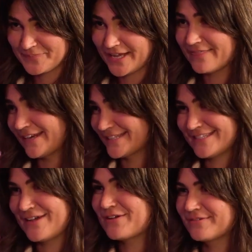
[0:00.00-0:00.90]
and then it's
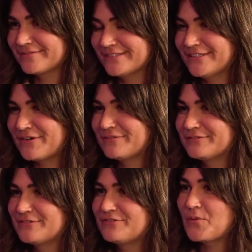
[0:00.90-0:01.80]
like, you
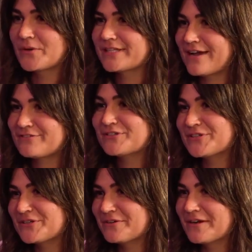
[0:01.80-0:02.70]
know, 4 PM,
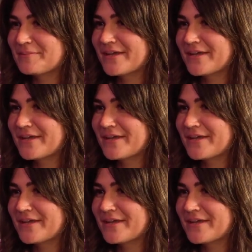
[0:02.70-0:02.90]
and I'm